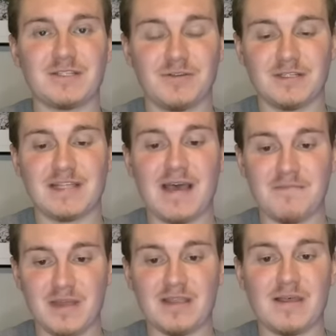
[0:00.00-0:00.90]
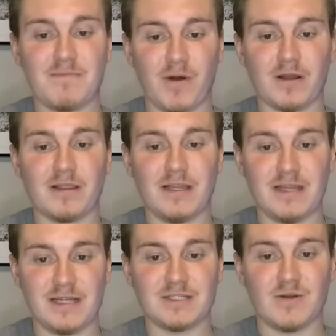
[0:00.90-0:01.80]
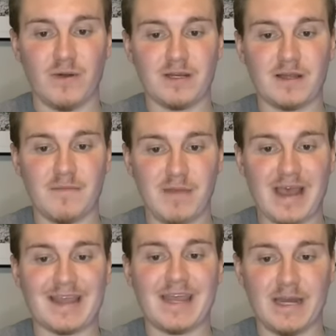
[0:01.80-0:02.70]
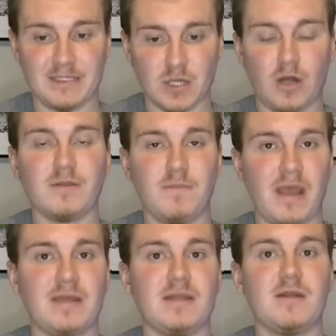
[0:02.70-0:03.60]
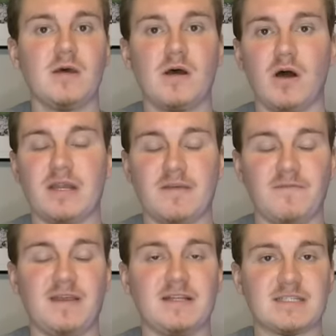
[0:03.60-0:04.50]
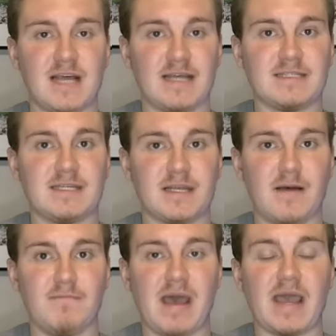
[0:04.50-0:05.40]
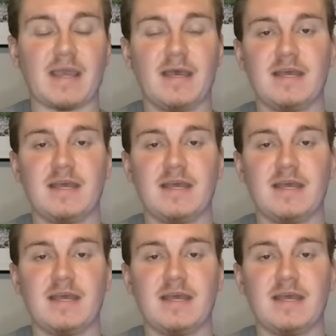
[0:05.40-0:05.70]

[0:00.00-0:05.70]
So does that mean that Bartlett is going to come back? Again, it's all dependent on if he decides to come back.